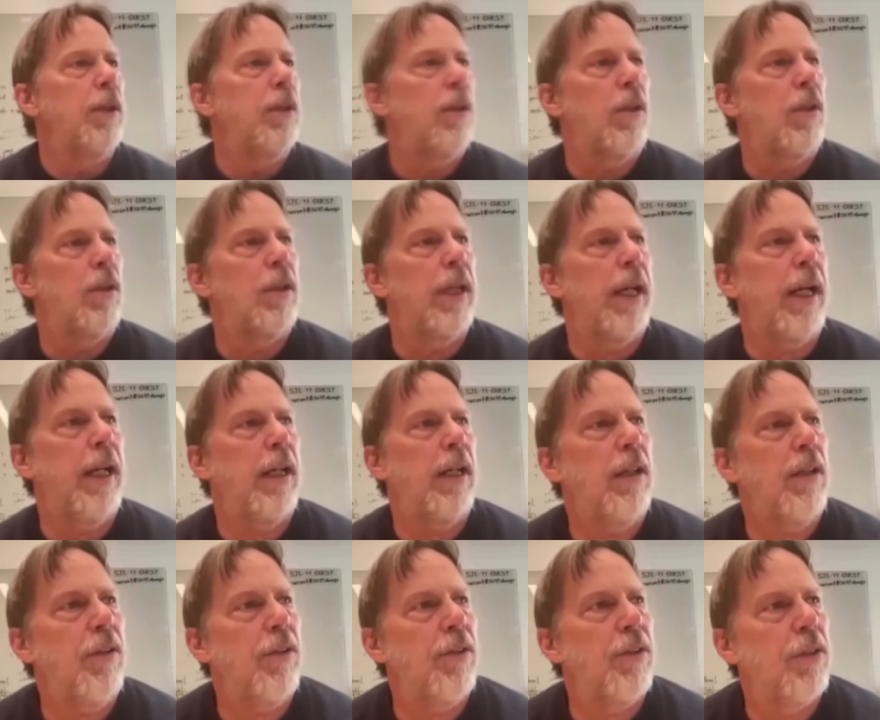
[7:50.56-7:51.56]
called
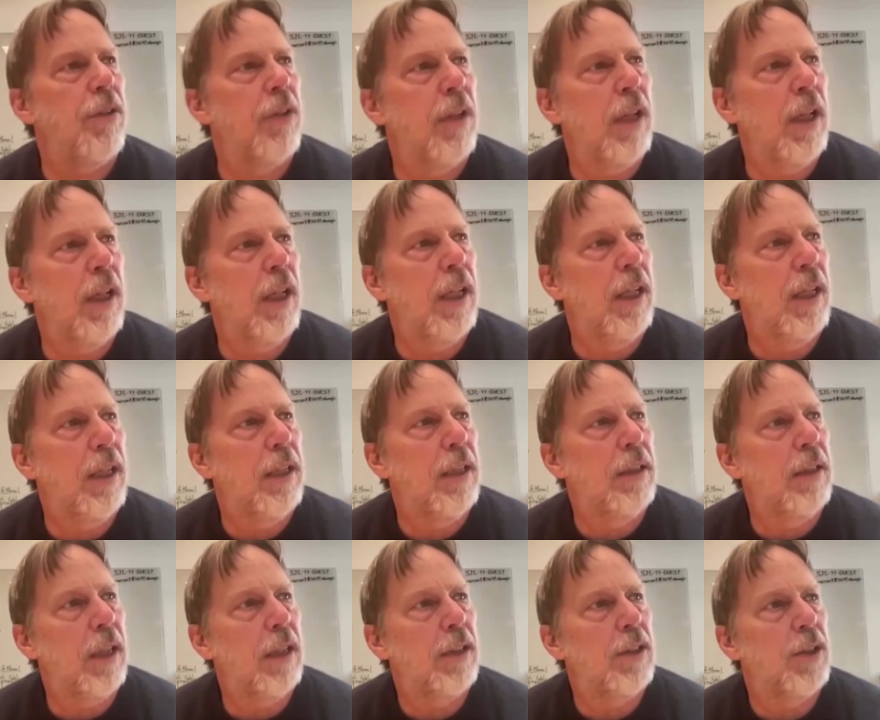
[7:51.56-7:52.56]
Harris,
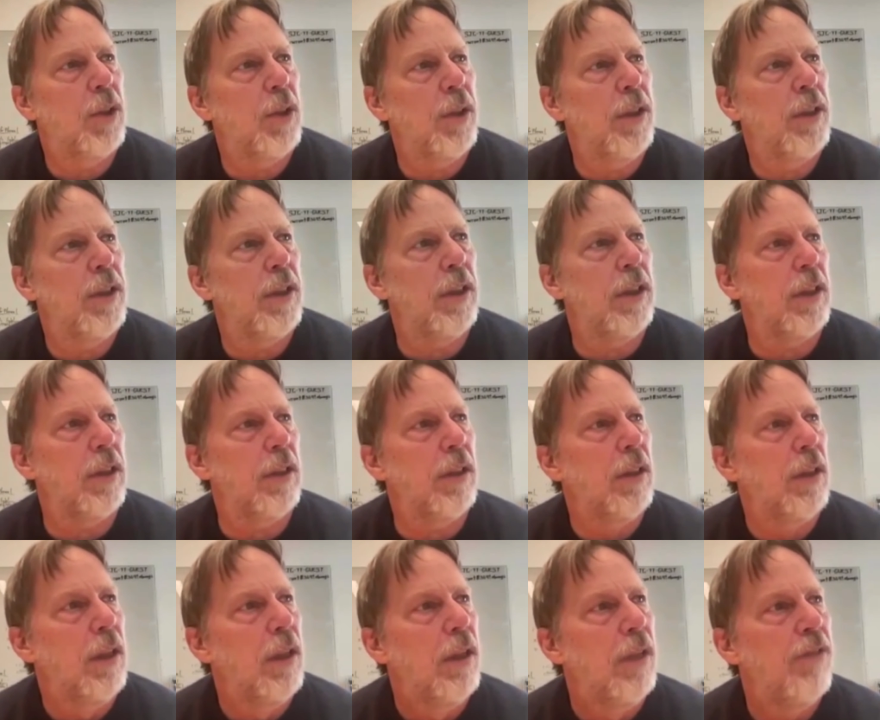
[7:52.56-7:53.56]
and I joined their
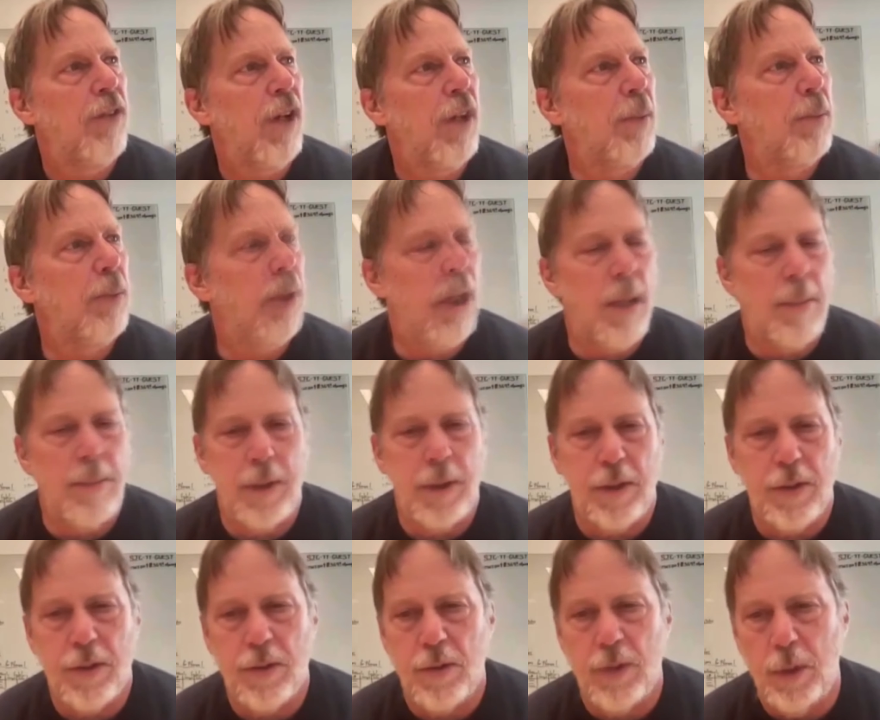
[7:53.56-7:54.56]
fiber
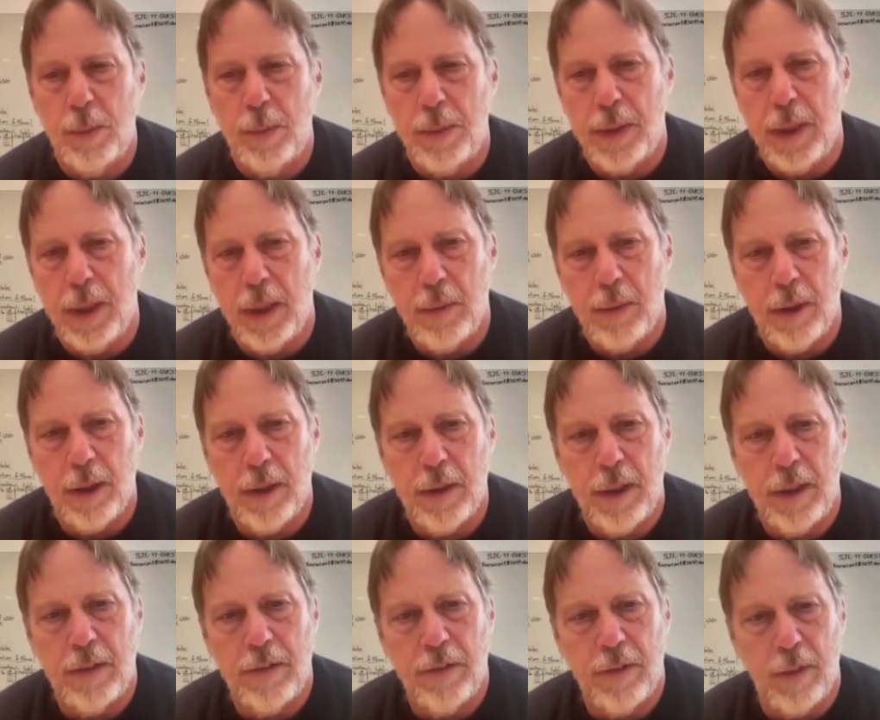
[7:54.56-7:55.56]
optics group, and I worked
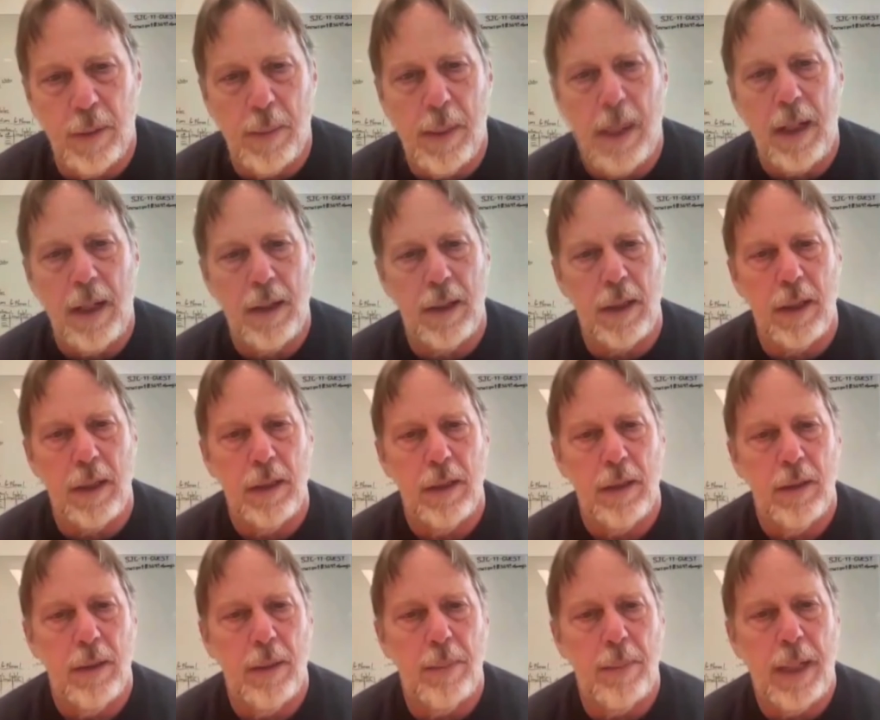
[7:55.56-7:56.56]
there for about
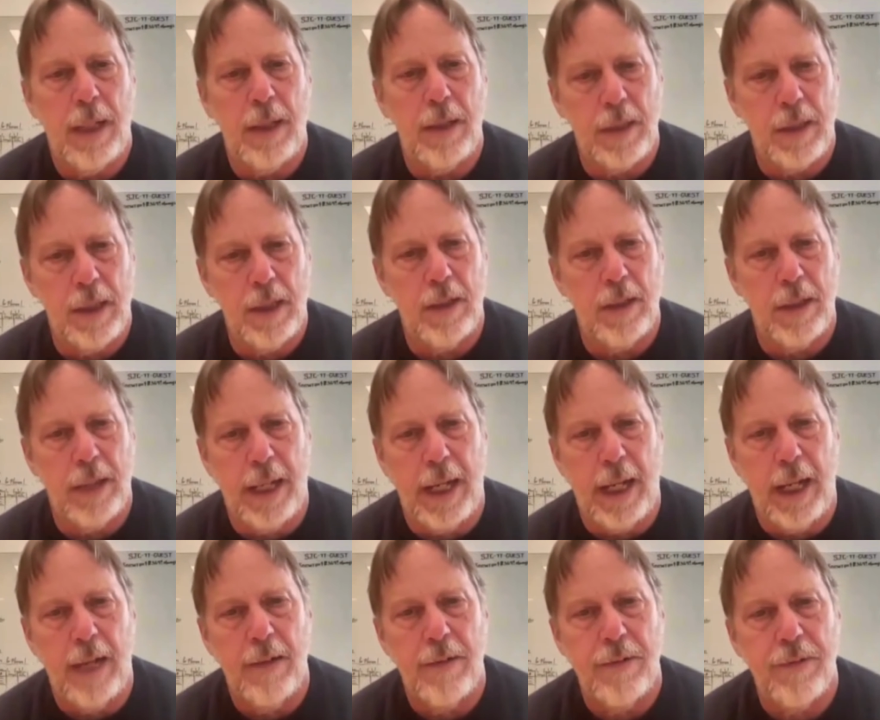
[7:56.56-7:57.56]
a year and a
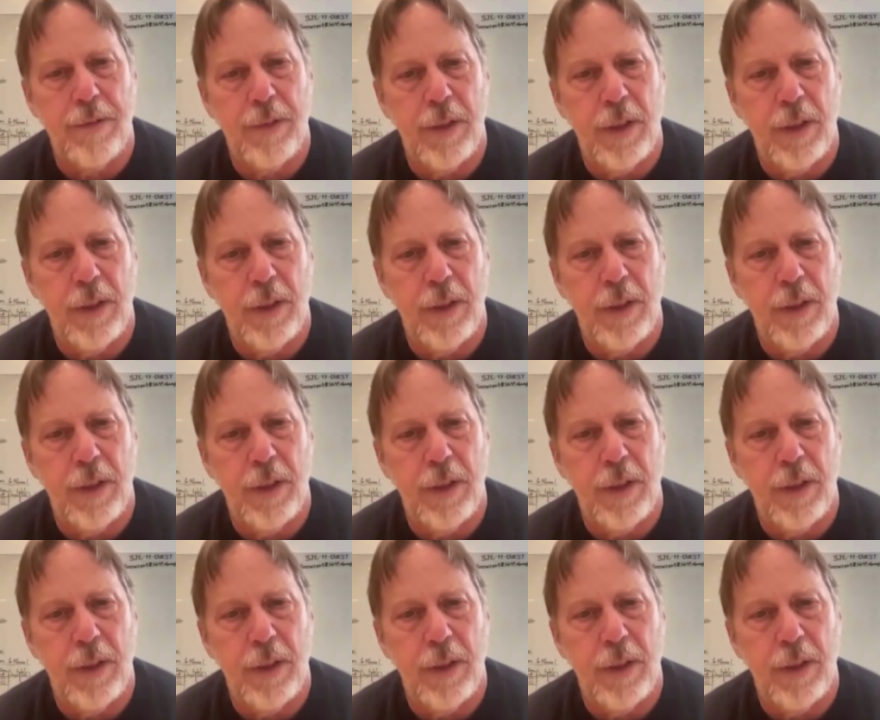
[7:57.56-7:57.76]
half.